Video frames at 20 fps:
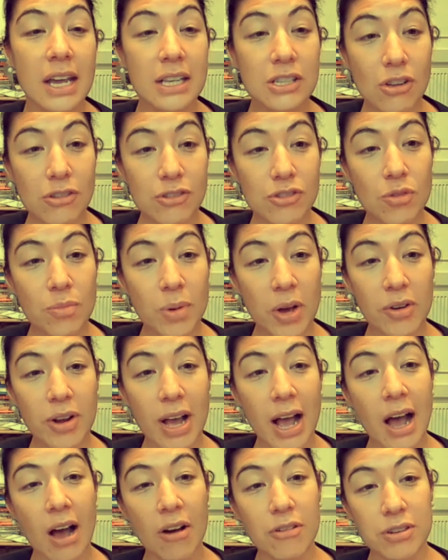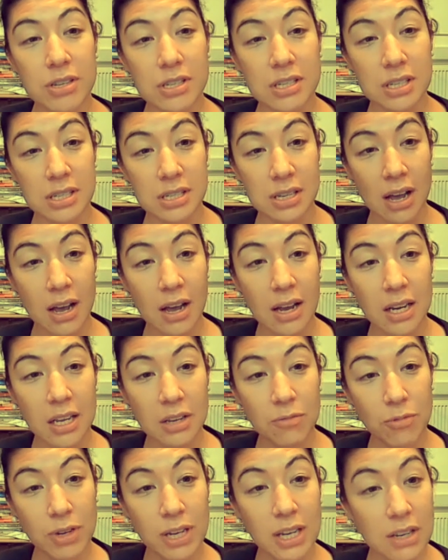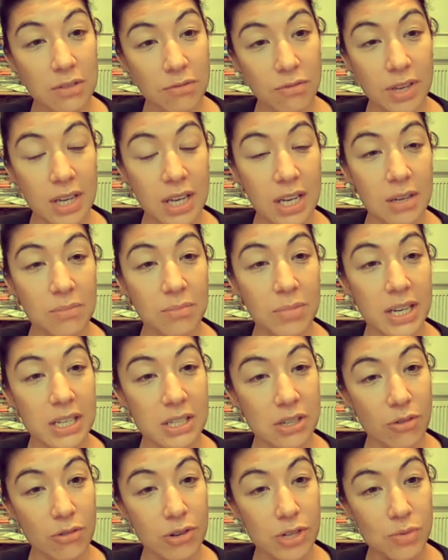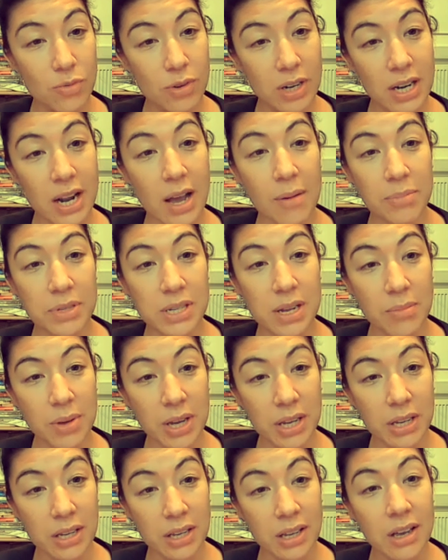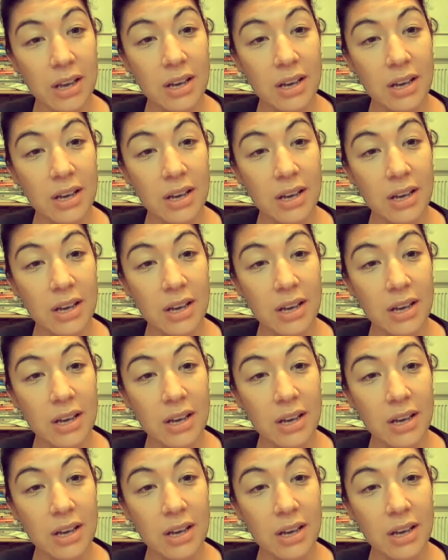it's also about how does society reconvene? Because of course, what an epidemic